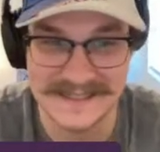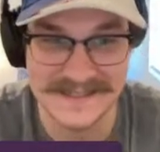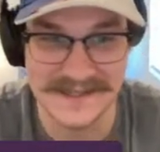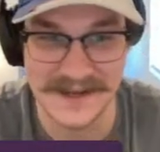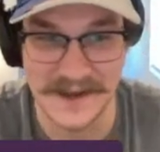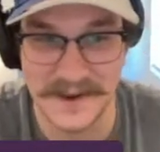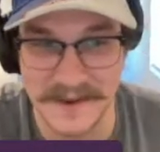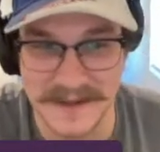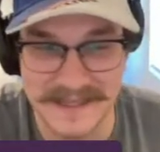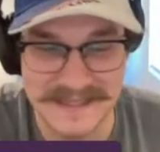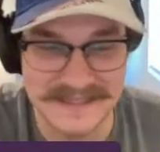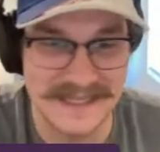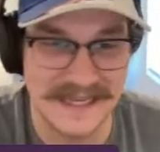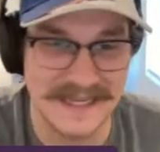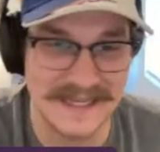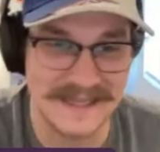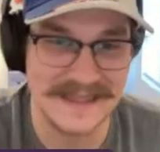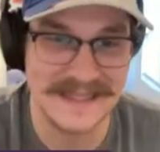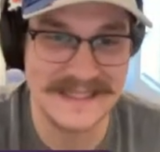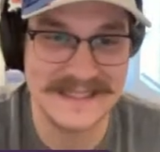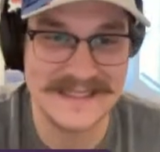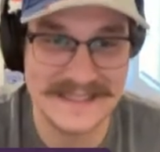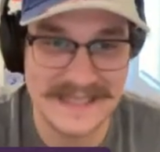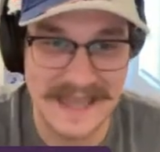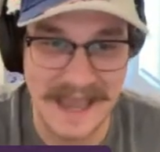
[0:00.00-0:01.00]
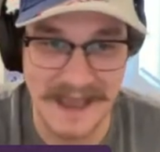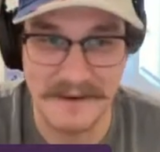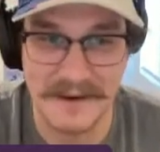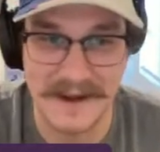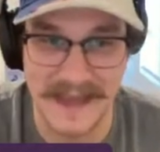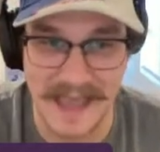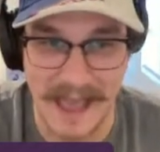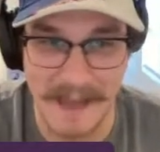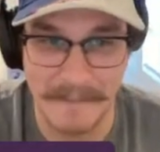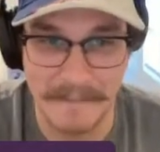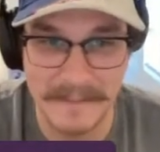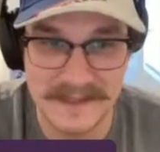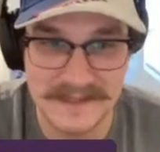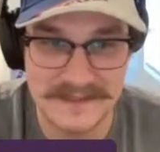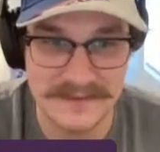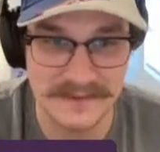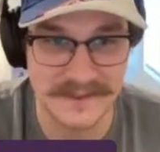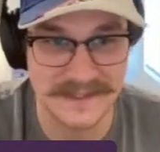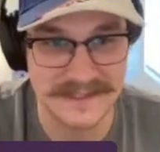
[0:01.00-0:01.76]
So it's like, this is how it happens,